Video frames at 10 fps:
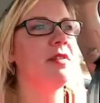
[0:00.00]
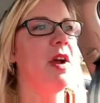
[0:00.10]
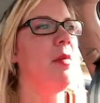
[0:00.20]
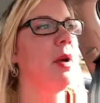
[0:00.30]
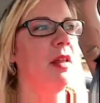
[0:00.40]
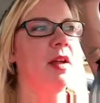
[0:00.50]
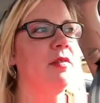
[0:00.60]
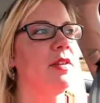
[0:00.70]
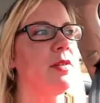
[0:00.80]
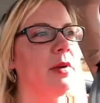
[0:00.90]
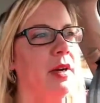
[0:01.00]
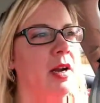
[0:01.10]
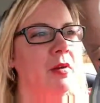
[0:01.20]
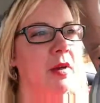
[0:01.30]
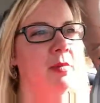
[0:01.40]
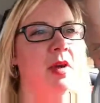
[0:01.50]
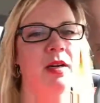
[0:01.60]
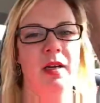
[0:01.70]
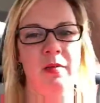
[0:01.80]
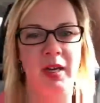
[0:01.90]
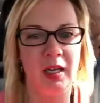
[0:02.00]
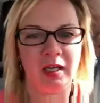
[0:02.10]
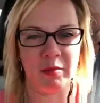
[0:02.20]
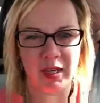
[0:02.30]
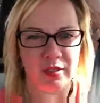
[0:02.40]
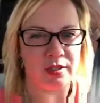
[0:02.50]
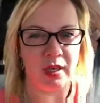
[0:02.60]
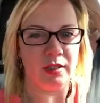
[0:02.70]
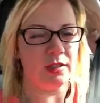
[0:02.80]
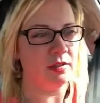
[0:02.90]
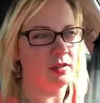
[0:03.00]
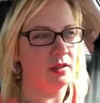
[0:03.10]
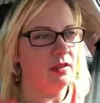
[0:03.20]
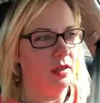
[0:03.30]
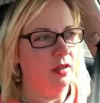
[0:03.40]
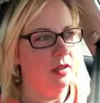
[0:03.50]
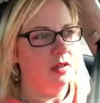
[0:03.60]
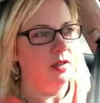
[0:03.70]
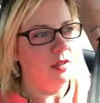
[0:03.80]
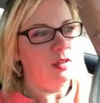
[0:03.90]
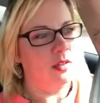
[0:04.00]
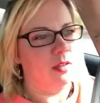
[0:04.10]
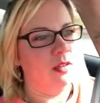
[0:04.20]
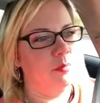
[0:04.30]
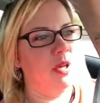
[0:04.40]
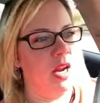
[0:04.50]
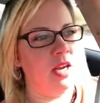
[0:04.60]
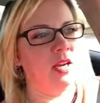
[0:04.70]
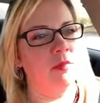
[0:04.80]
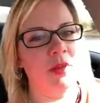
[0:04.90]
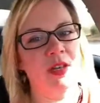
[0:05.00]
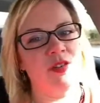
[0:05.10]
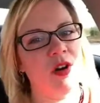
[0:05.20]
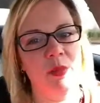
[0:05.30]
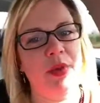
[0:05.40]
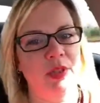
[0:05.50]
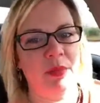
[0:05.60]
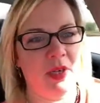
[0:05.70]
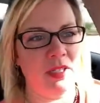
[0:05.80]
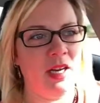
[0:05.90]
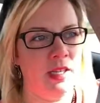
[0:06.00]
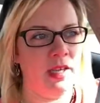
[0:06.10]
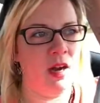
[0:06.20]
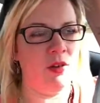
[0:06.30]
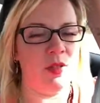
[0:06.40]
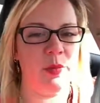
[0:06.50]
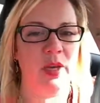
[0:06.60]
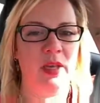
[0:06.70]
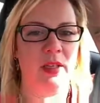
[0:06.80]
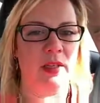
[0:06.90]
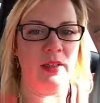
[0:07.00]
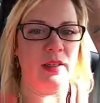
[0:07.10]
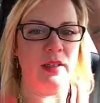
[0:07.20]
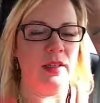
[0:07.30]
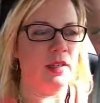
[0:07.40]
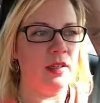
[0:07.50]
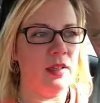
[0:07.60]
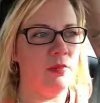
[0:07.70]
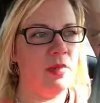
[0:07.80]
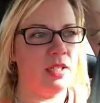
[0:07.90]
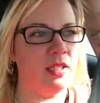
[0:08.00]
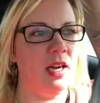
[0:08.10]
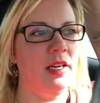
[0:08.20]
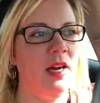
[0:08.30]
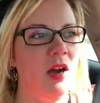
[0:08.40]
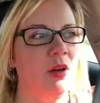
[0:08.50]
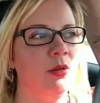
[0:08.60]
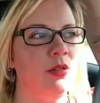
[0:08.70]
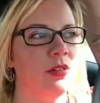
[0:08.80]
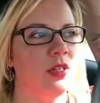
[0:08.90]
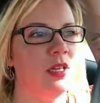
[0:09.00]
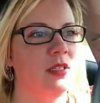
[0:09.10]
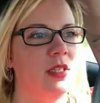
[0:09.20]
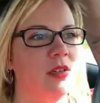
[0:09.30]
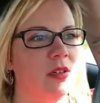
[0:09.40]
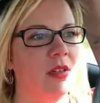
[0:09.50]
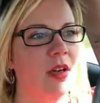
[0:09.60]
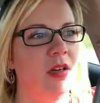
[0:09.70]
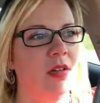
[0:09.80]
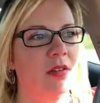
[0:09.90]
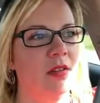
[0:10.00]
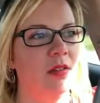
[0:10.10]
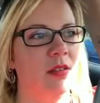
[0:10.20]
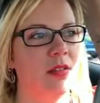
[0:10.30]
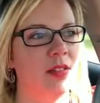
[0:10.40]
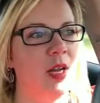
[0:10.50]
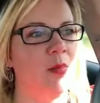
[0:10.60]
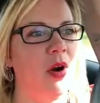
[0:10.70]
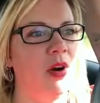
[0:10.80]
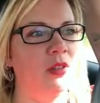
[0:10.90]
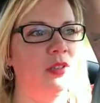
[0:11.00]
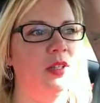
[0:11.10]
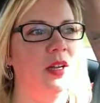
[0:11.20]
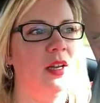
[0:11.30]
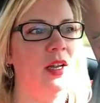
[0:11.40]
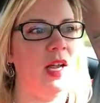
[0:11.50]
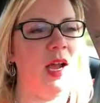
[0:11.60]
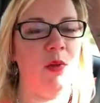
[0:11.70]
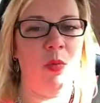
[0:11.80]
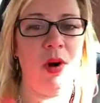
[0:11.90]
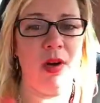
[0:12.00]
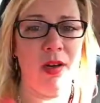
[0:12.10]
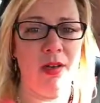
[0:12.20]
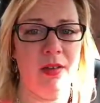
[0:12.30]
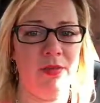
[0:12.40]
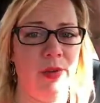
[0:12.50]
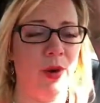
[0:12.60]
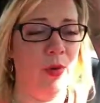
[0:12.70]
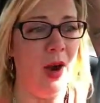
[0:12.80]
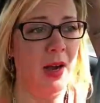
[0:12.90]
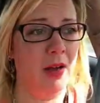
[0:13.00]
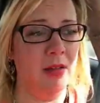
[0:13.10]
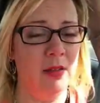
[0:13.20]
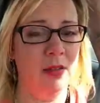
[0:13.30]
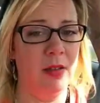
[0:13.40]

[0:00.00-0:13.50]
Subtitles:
with how my life is right now, and I'm not going to make any major changes. But I am going to start building my tiny house. But my tiny house is either going to stay parked at work for a while